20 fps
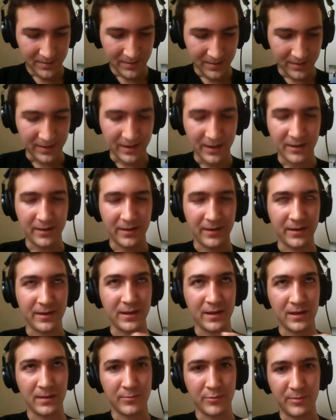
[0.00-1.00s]
a
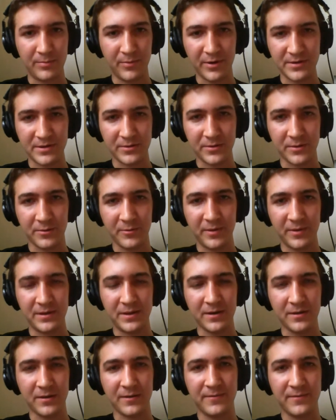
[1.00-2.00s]
GitHub repository with a
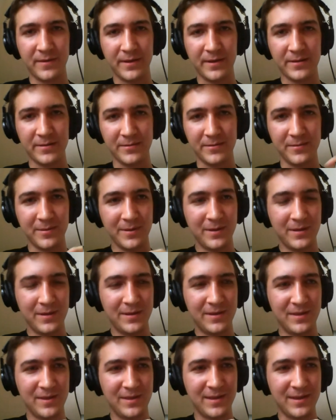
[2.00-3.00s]
Docker file
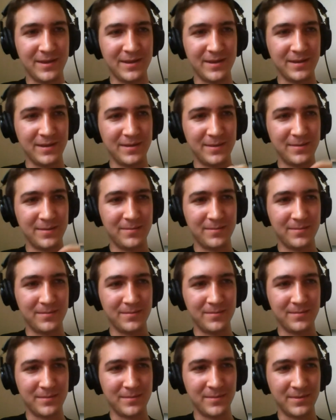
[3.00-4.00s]
that
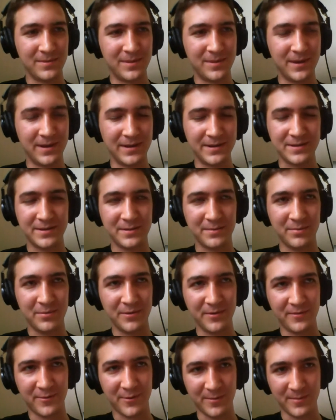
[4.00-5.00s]
does
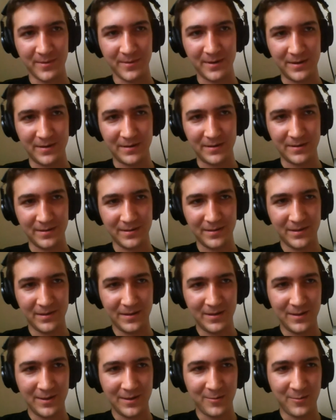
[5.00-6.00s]
deploy Foreman
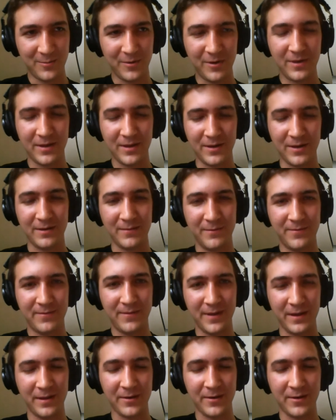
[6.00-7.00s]
with a
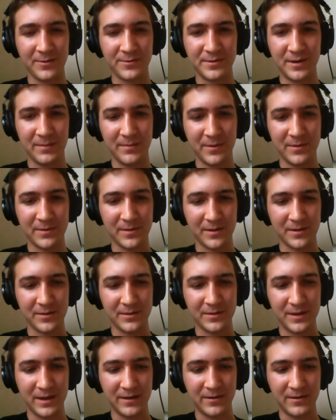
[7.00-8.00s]
fake host name on the
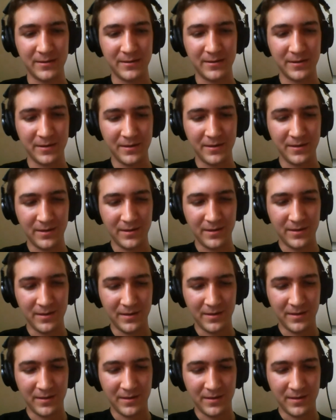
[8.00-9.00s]
container.
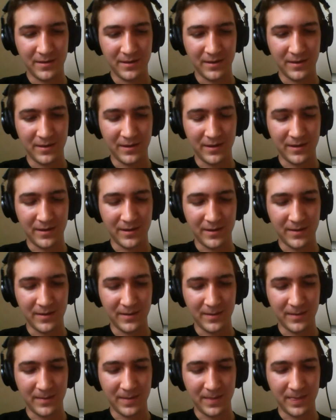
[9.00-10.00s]

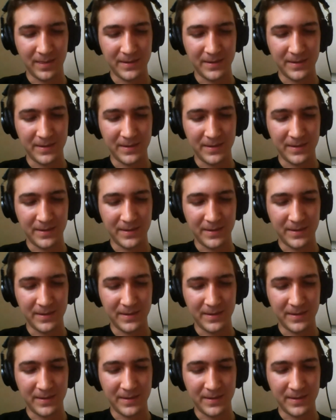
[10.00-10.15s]
So